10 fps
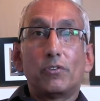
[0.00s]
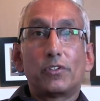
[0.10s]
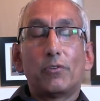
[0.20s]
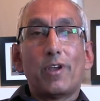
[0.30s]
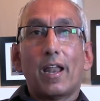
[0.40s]
to,
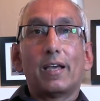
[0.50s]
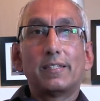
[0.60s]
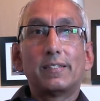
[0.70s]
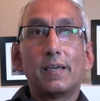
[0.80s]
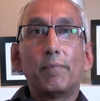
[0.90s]
to
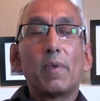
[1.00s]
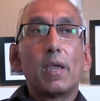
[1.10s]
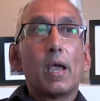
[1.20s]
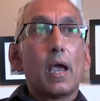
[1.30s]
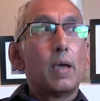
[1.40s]
realise is that
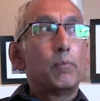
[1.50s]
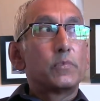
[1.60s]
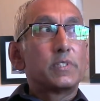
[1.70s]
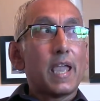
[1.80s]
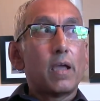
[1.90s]
um,
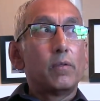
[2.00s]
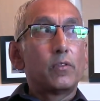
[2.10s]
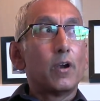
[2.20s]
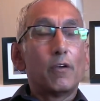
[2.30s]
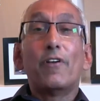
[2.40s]

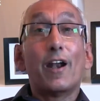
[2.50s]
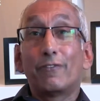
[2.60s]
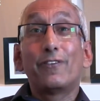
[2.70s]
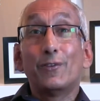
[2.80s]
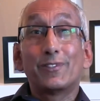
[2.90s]
there are
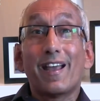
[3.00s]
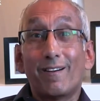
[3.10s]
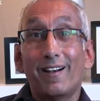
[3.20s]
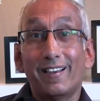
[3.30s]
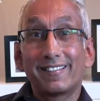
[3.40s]
very few
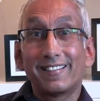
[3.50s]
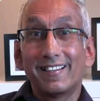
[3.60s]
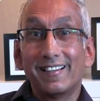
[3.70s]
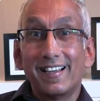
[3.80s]
terrorists.